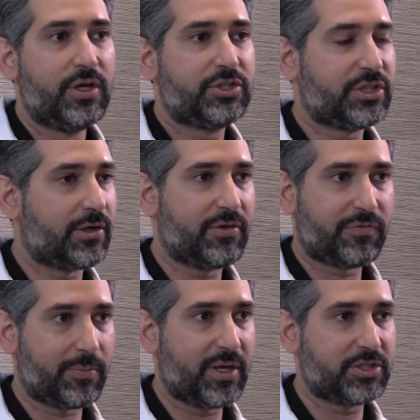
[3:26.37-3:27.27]
share
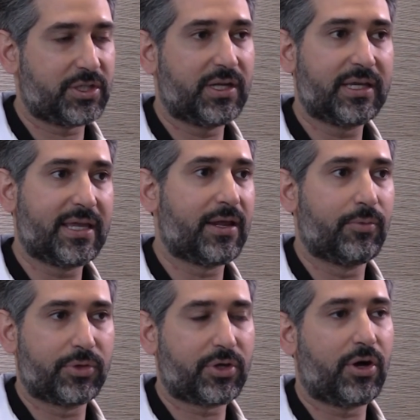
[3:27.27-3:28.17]
information, again,
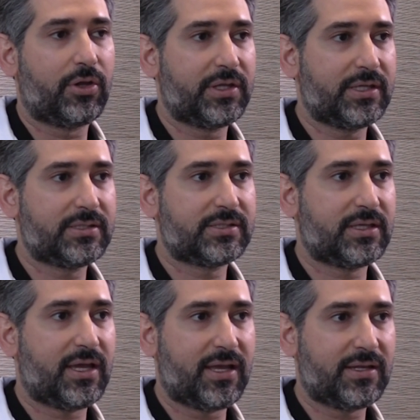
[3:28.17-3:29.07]
with
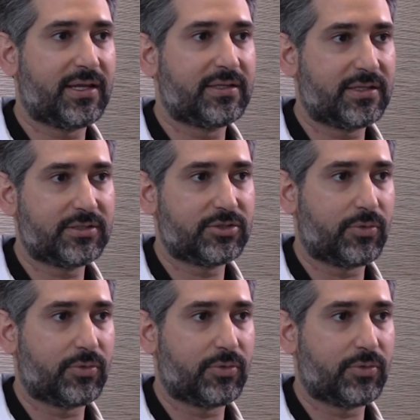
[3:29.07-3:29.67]
colleagues and dentists.